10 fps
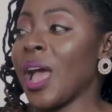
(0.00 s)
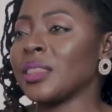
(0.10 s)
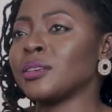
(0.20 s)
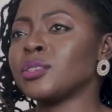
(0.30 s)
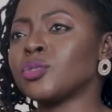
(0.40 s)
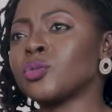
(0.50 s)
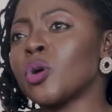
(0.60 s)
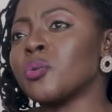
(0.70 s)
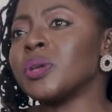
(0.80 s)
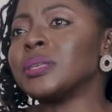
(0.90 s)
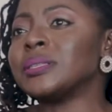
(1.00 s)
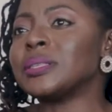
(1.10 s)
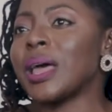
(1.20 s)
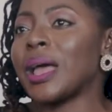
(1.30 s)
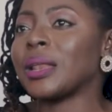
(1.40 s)
Are there stories
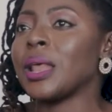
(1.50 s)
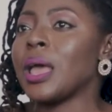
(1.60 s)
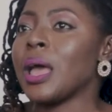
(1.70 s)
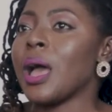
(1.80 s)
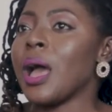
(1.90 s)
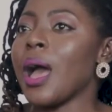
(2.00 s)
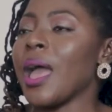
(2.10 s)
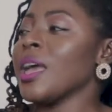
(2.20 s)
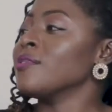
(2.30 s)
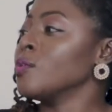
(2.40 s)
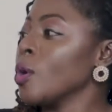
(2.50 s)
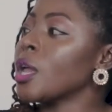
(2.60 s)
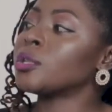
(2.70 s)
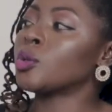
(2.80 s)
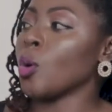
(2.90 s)
that I have not
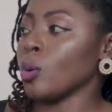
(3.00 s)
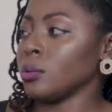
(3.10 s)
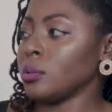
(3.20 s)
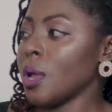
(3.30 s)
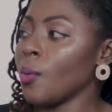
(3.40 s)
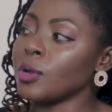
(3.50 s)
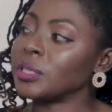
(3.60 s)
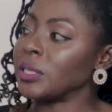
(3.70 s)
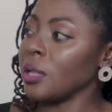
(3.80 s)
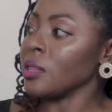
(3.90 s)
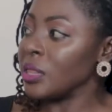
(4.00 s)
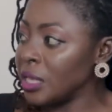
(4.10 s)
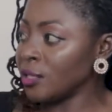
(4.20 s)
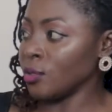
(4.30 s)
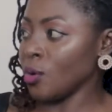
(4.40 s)
yet told? I want to tell
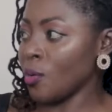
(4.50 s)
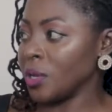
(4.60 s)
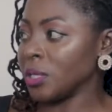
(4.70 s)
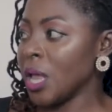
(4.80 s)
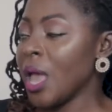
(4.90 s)
these stories.